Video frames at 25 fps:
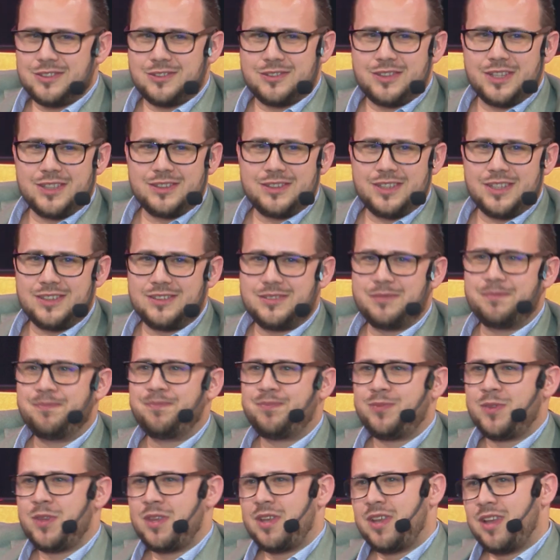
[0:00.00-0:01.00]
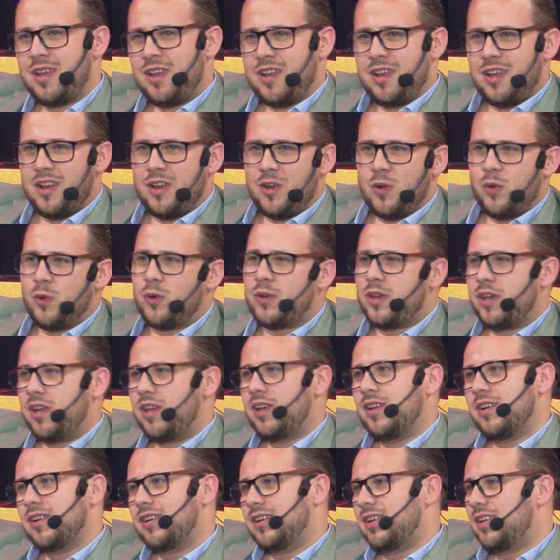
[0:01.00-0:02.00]
that,
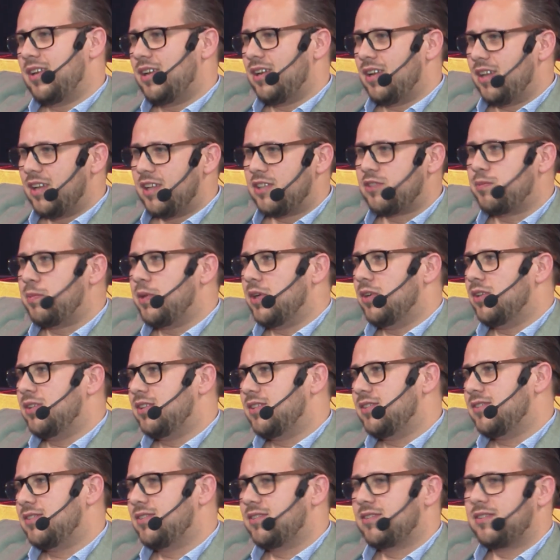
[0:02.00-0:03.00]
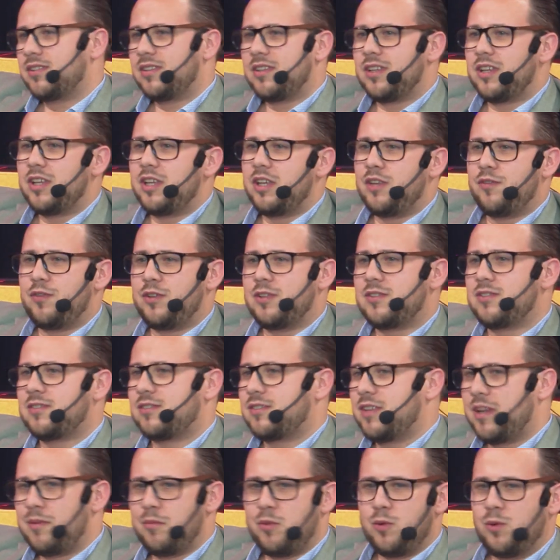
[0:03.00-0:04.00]
okay, let's be honest, if it's Temu